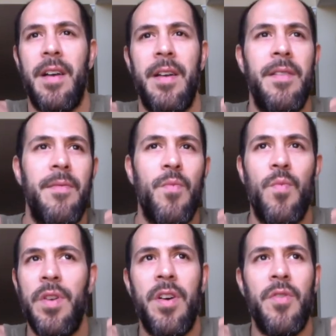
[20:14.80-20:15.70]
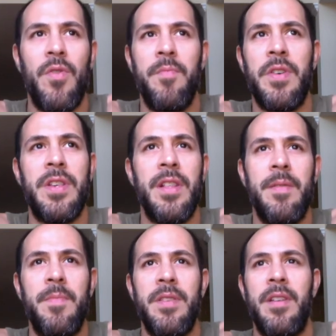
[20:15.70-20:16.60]
and we're not all
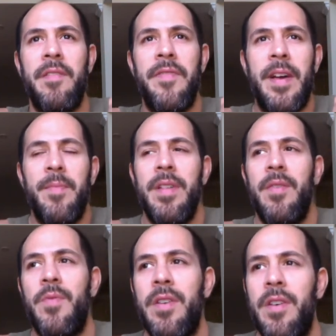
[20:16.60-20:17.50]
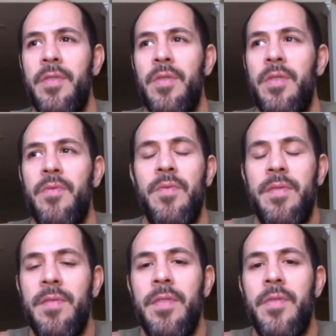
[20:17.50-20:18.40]
Muslims in our family. We're not all
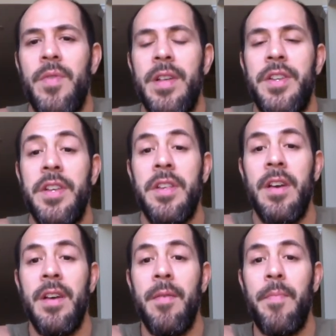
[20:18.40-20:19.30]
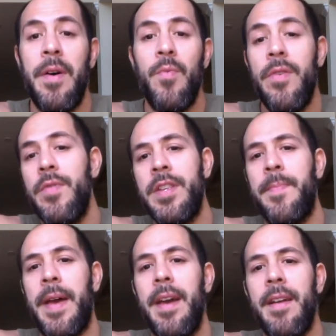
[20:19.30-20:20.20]
religious, but we
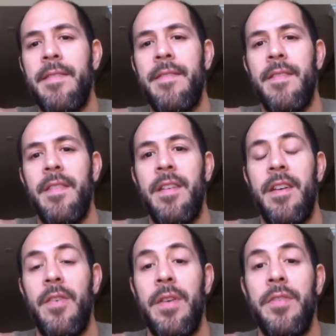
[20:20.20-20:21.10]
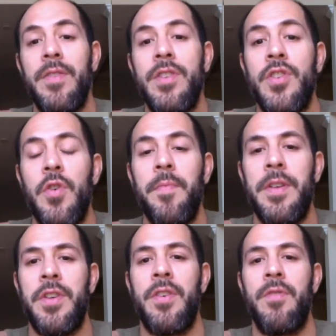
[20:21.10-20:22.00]
respect. And there's so
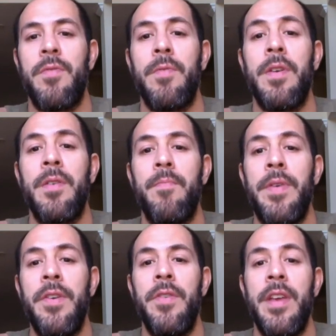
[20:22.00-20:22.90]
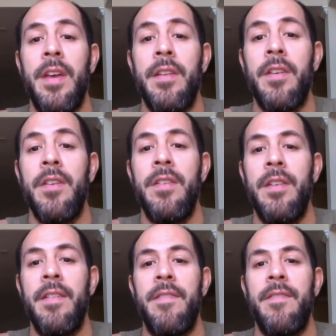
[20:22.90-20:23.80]
much beauty and
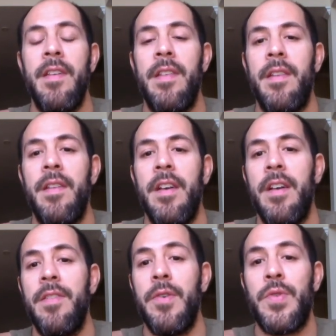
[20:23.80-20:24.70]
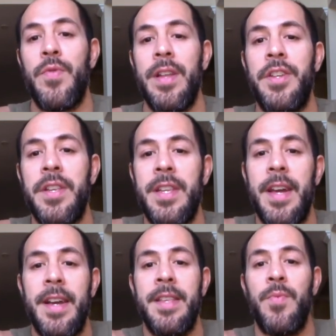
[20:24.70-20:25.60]
goodness in those religious
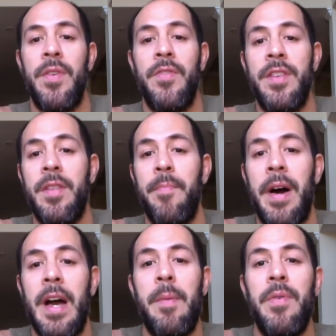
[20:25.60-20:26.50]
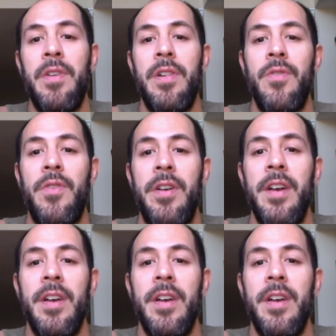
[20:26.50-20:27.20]
texts, whether it's the Bible or